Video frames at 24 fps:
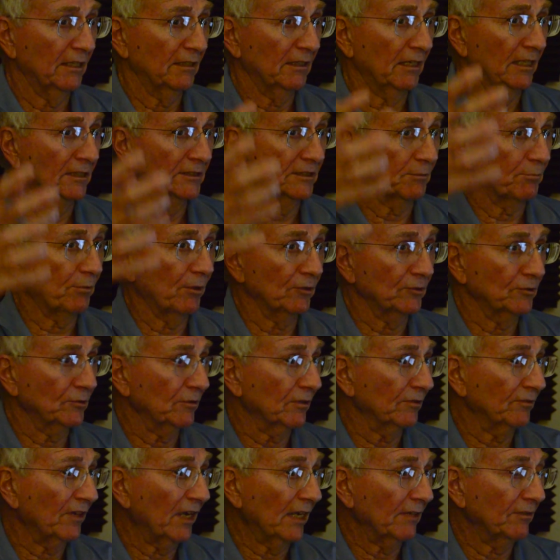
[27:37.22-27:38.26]
as opposed to a
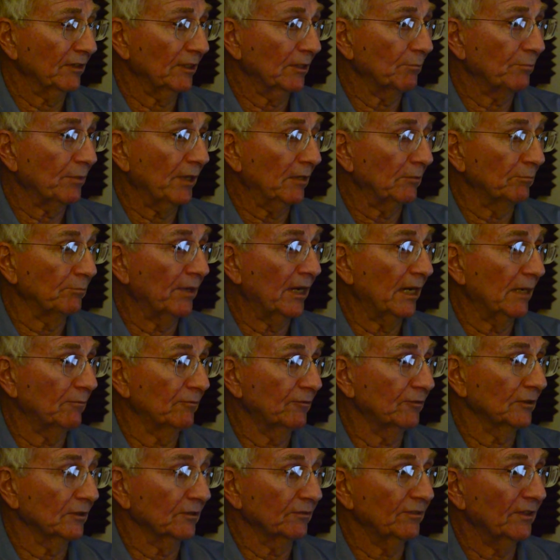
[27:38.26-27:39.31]
500-pound bomb
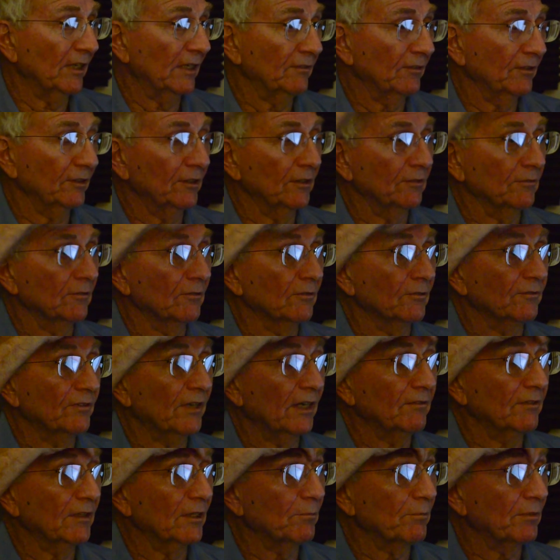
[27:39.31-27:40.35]
full of 500 or
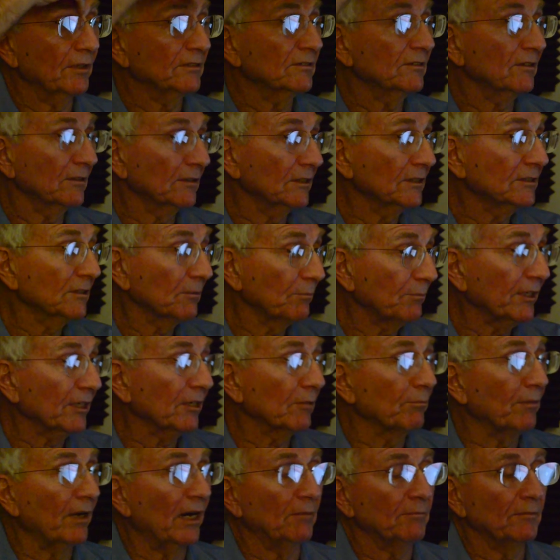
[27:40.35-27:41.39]
500. It's a bigger
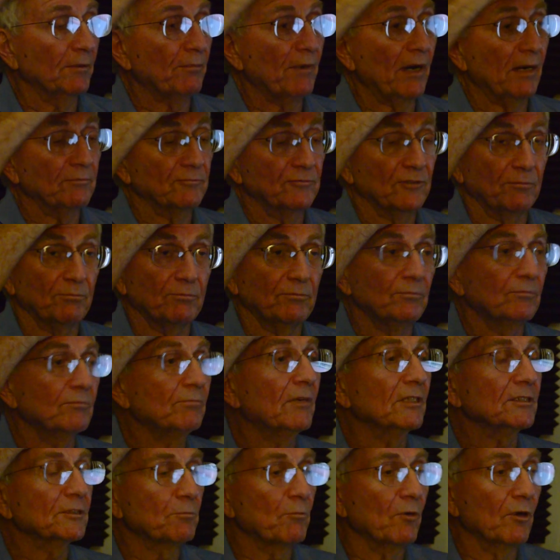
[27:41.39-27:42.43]
bomb. The bomb
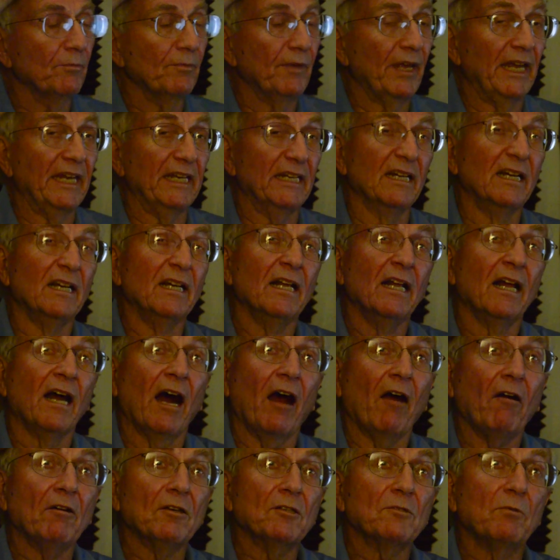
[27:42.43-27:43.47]
much more bang. I
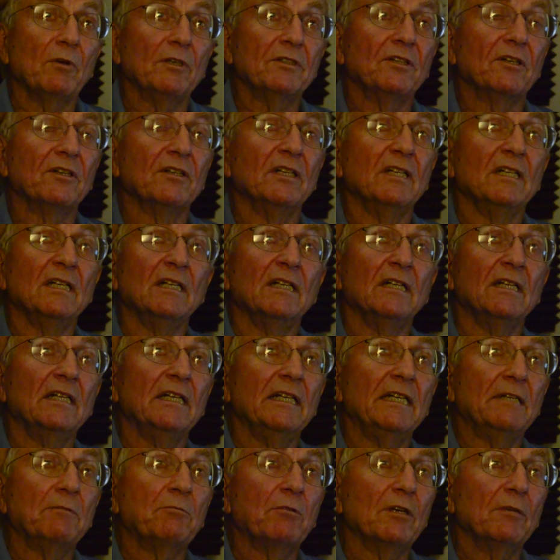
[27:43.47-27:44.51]
always wondered,
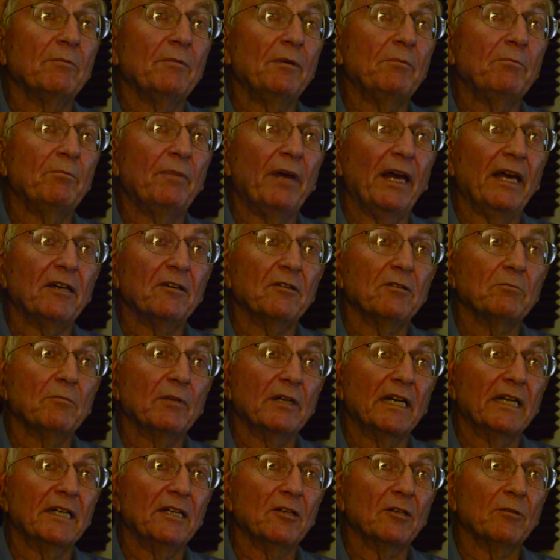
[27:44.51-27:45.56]
it would have been better when
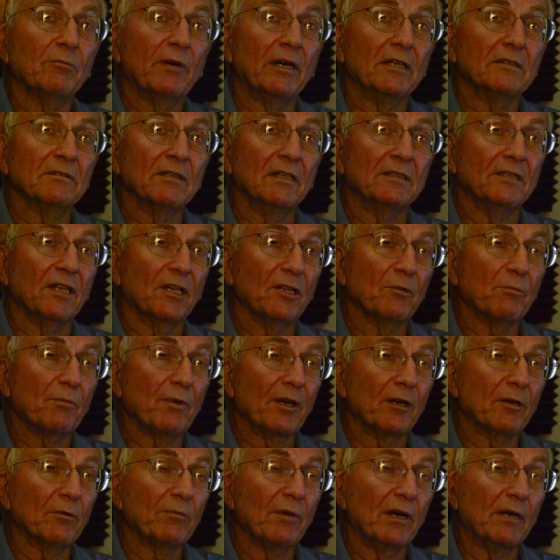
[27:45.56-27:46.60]
I hear about another
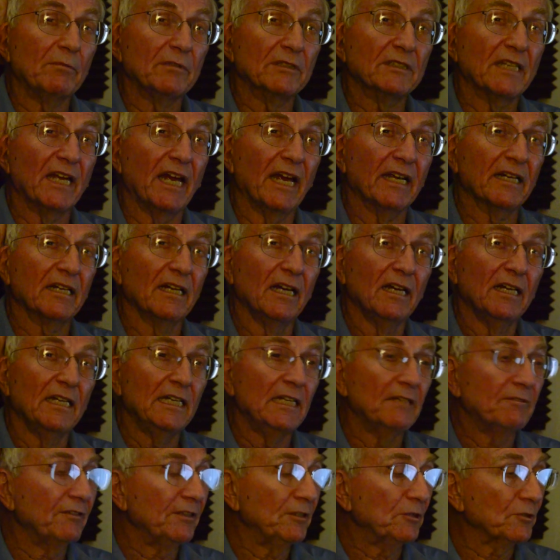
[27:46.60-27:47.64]
barrel bomb attack
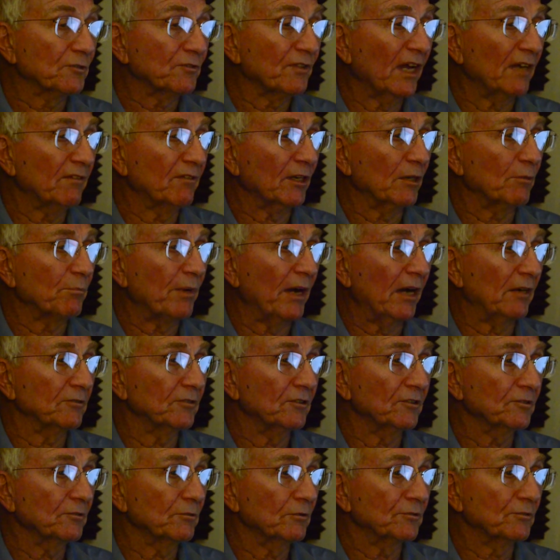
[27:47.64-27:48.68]
if he used
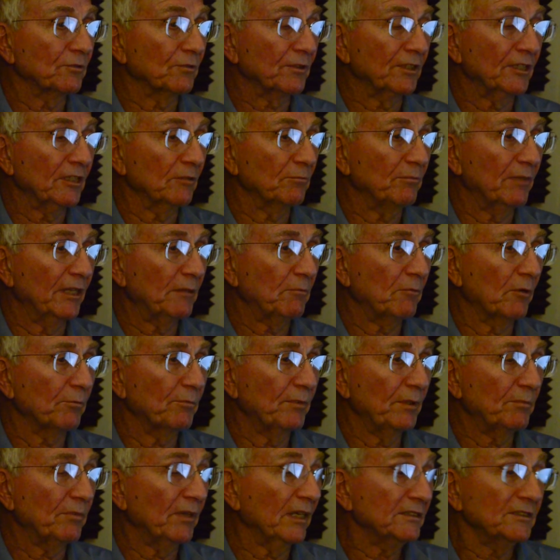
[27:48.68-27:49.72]
500-pounders, which would kill many more
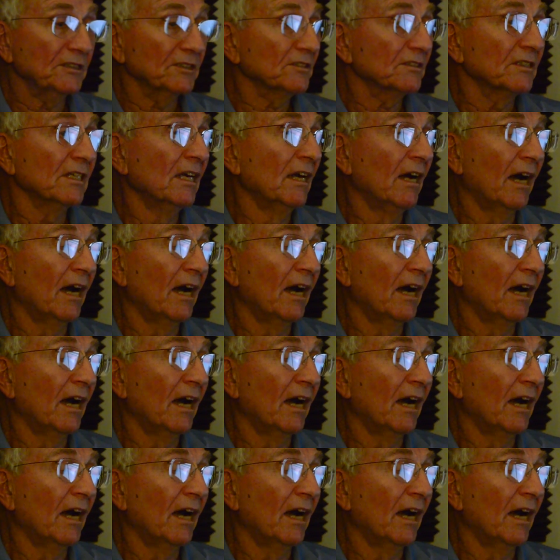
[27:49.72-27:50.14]
people. I just